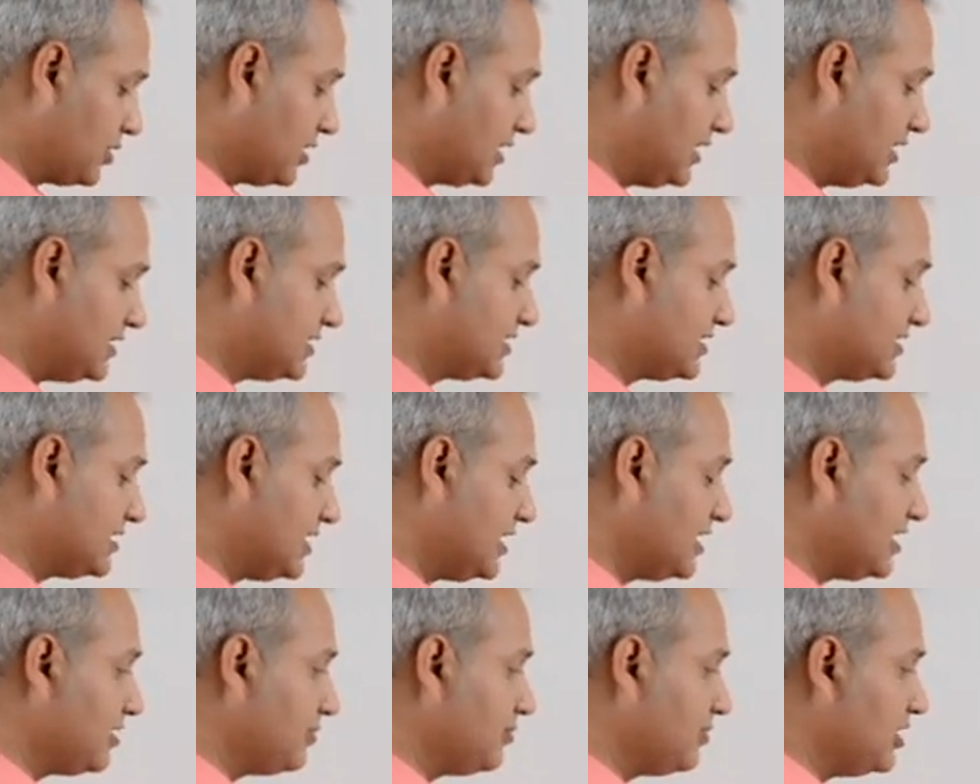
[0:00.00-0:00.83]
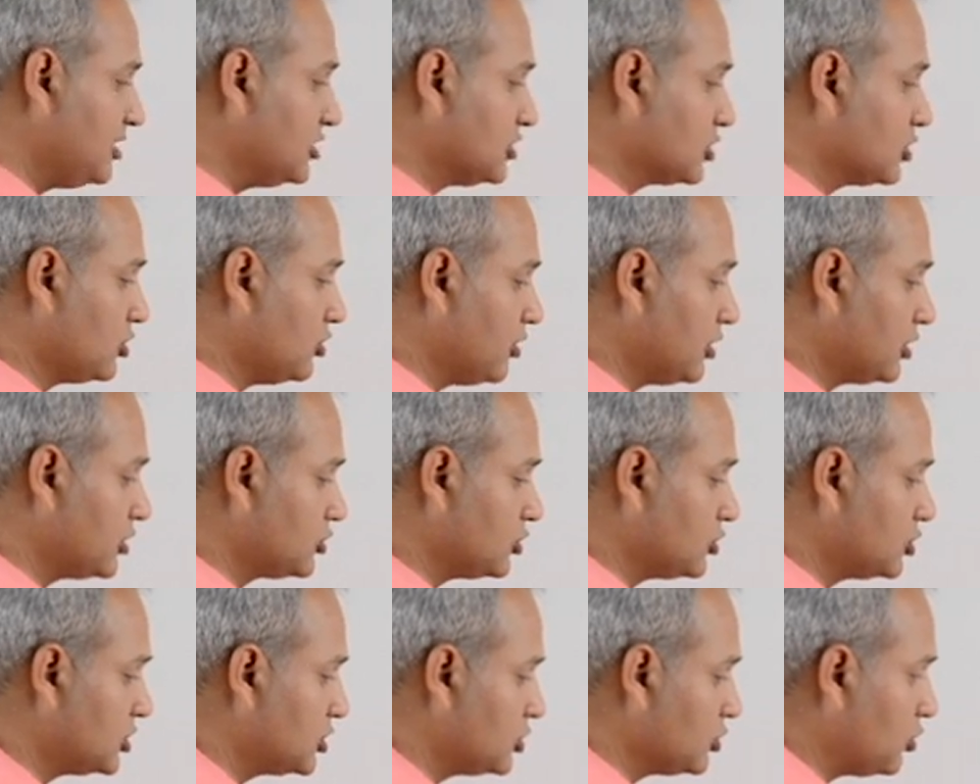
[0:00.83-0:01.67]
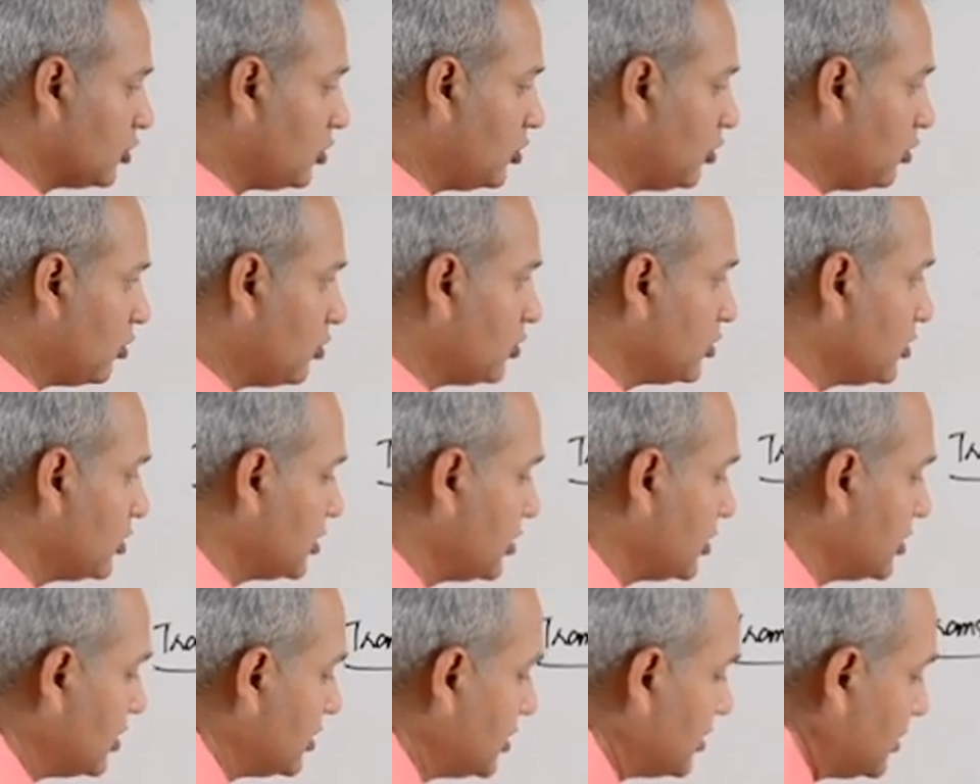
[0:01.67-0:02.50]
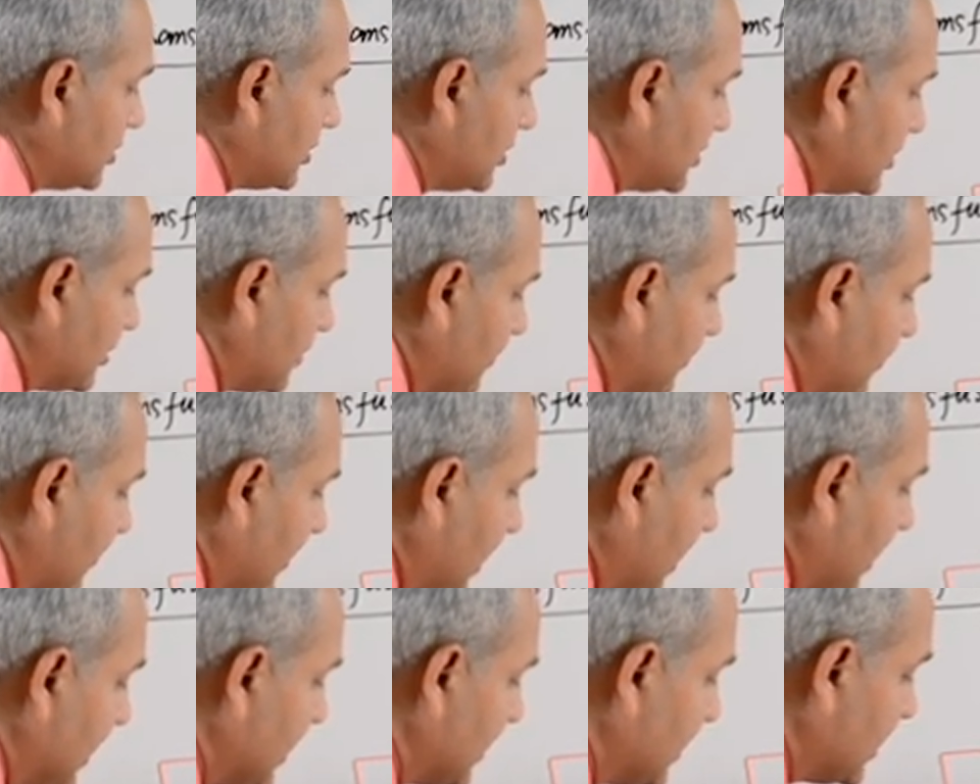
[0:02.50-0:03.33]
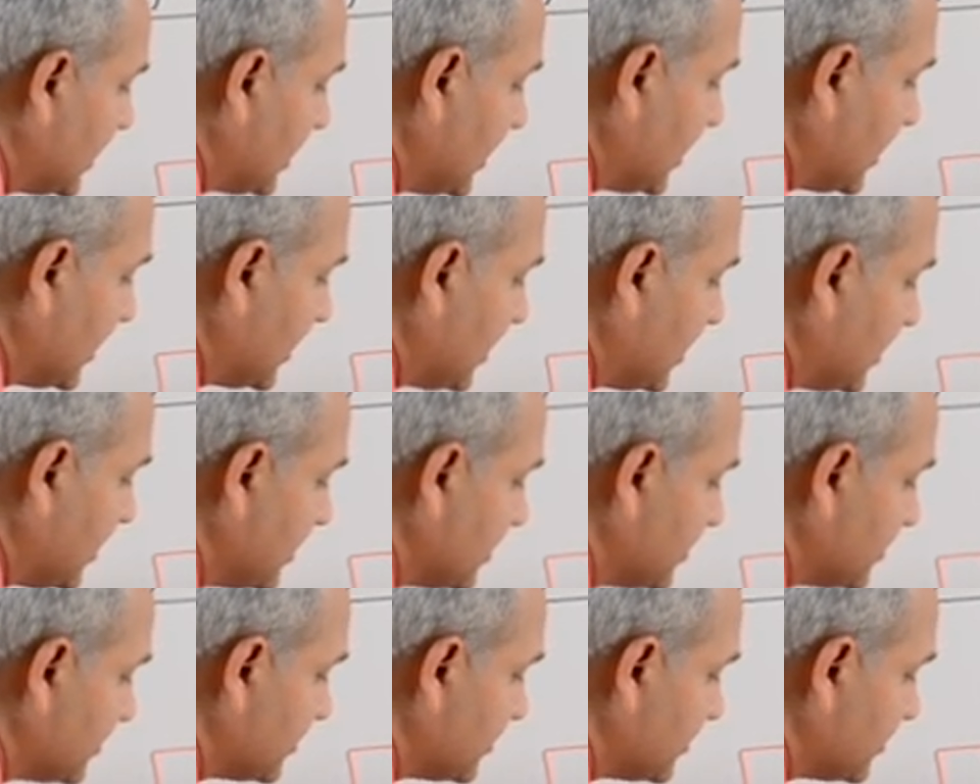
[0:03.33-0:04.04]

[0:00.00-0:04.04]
His serum is going to show anti